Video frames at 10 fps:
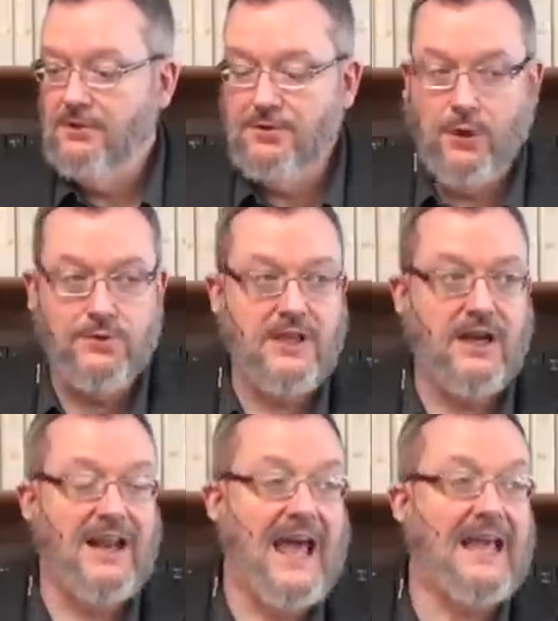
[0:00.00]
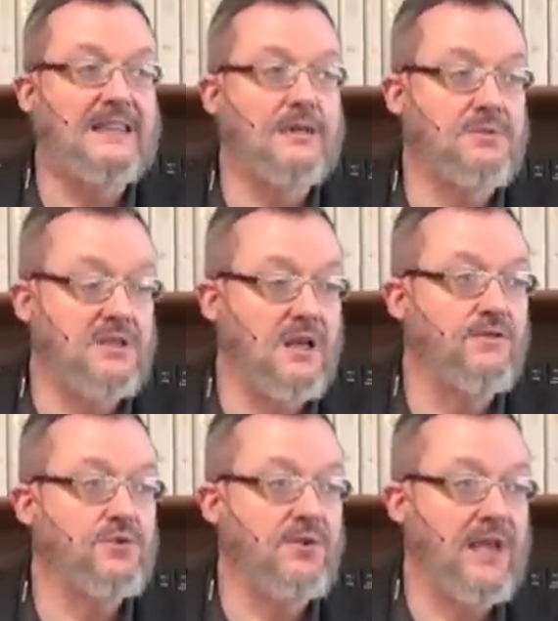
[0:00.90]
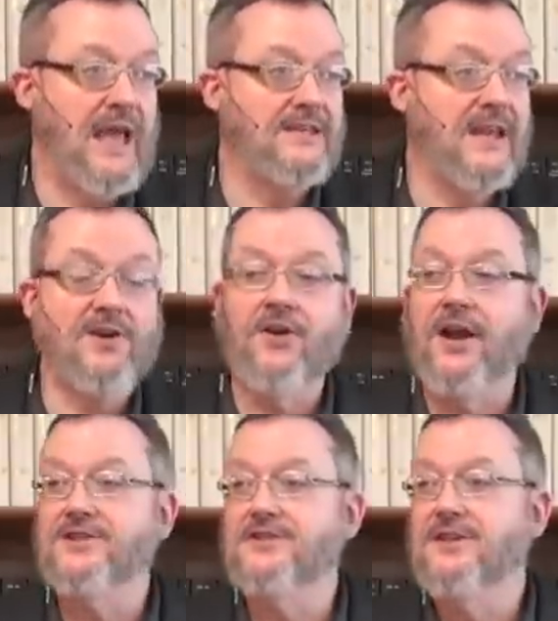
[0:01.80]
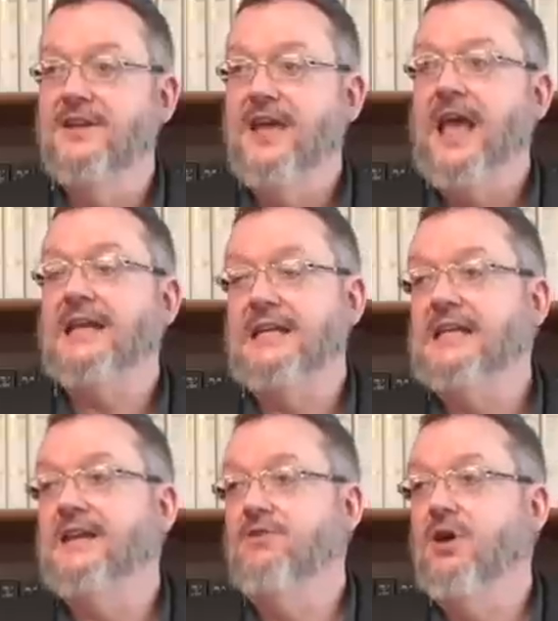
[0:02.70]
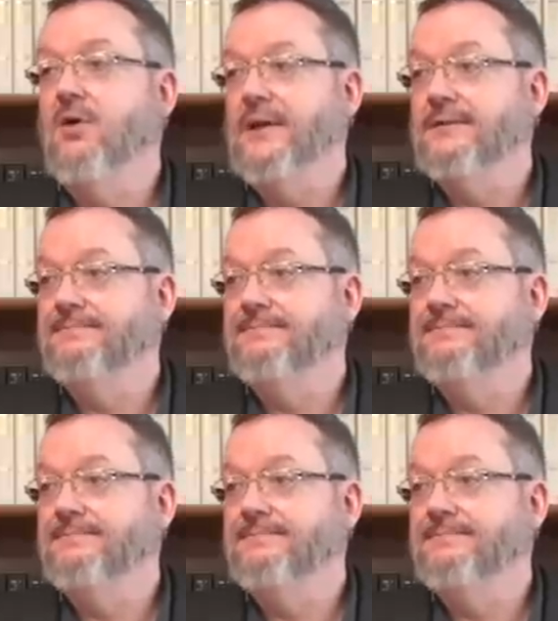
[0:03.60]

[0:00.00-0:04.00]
those that aligned themselves with the Antichrist and didn't even know it.